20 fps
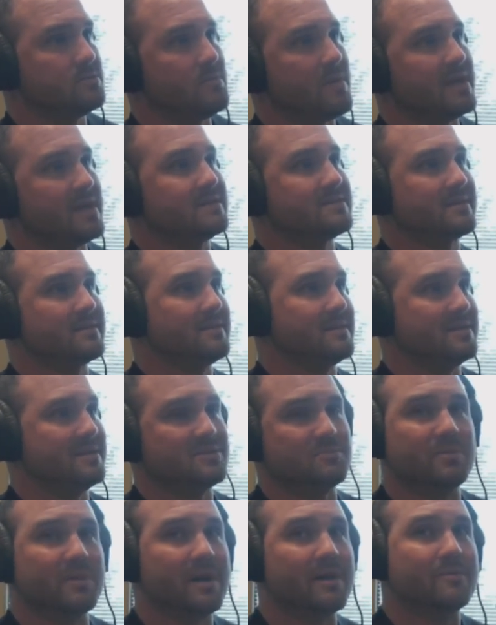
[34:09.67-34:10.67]
so he's basically,
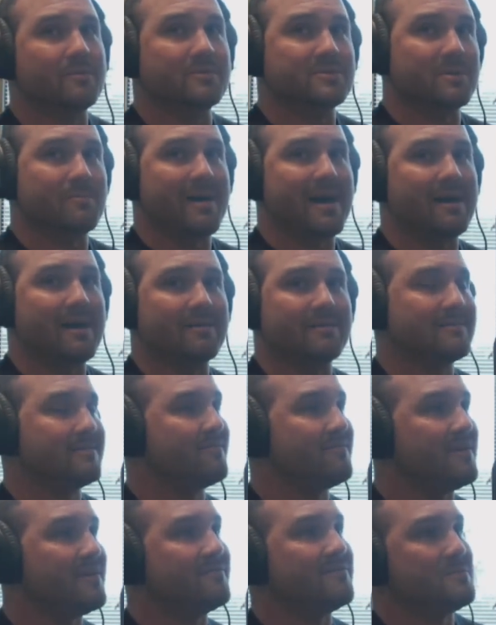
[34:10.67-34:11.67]
his blood was about
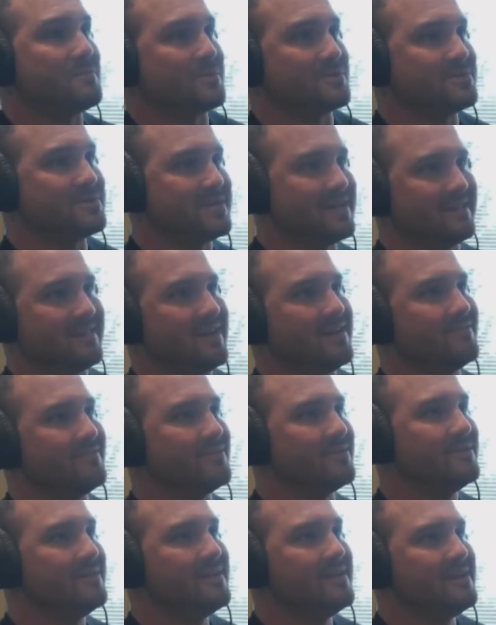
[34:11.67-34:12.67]
50%
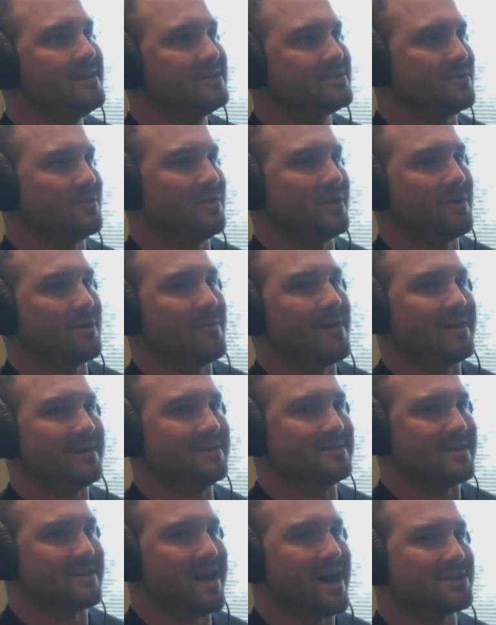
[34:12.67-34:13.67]
level. So you think about
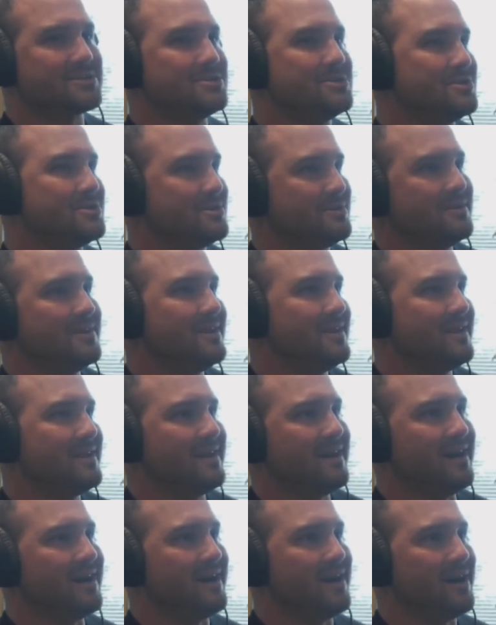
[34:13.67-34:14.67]
his oxygen
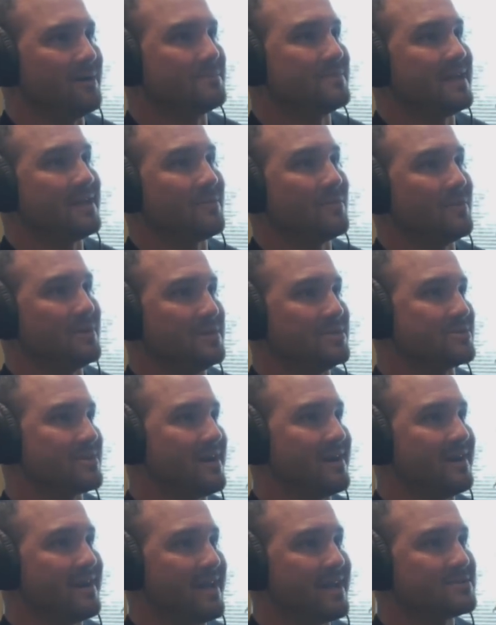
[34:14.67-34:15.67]
uptake when he's
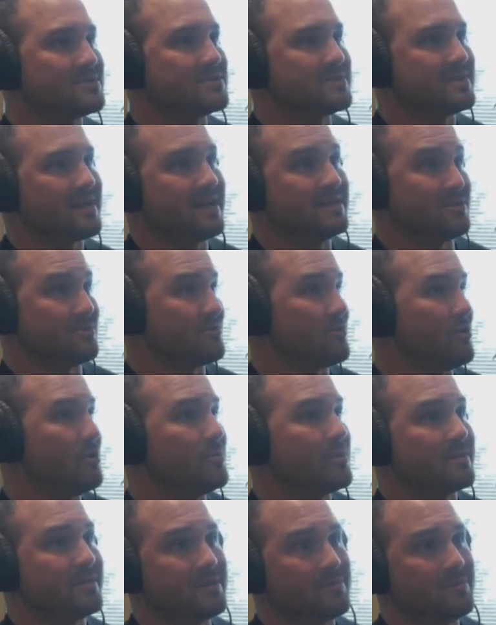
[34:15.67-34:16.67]
trying to exercise
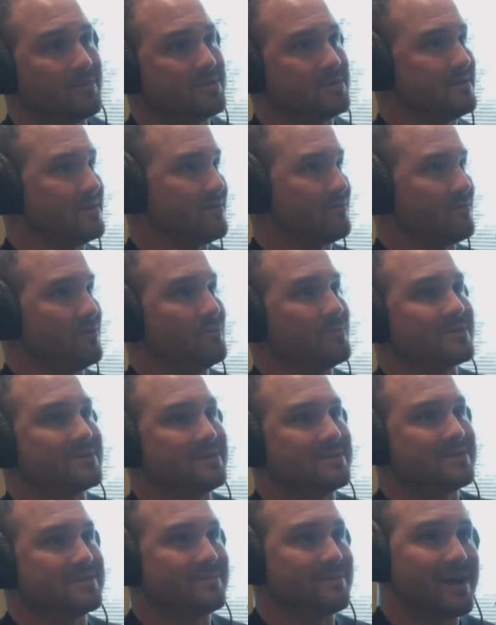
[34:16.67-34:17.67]
aerobically, which the aerobic
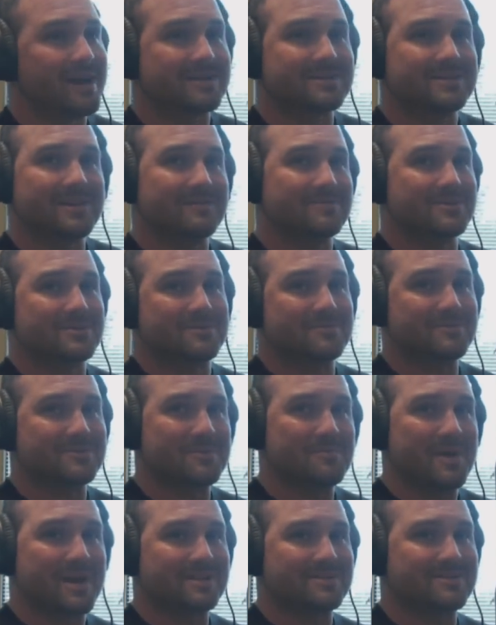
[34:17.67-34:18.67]
system, the oxidative system, is
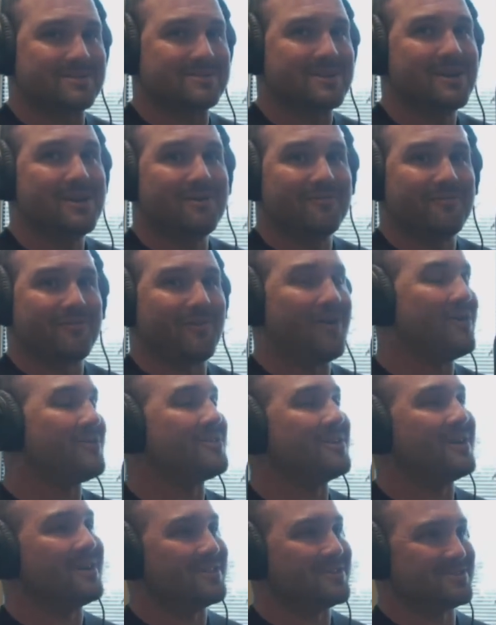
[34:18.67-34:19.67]
the basis for all
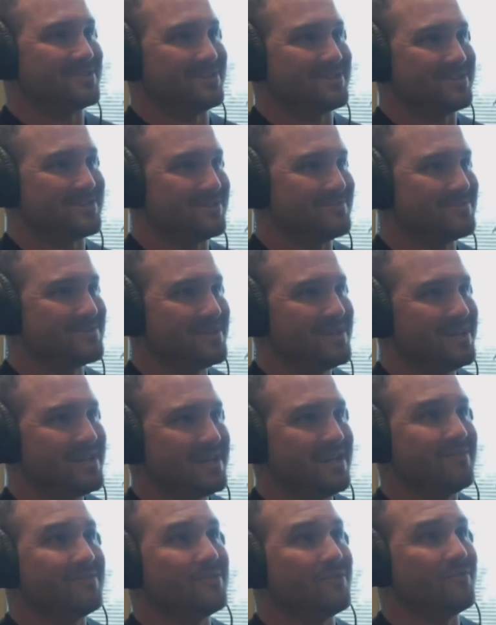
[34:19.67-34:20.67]
the other systems.
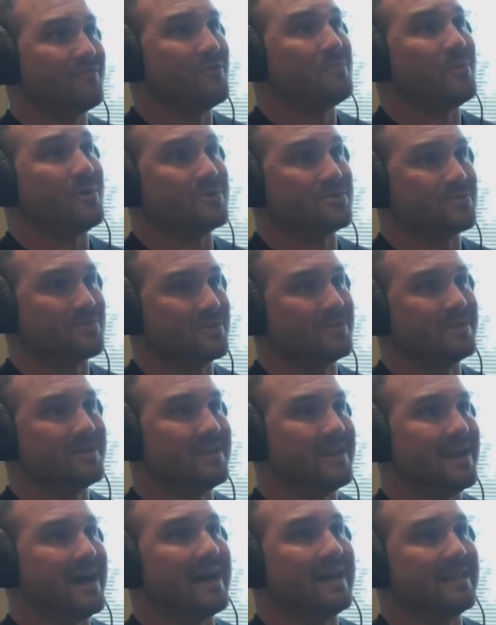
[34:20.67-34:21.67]
Even though football is really not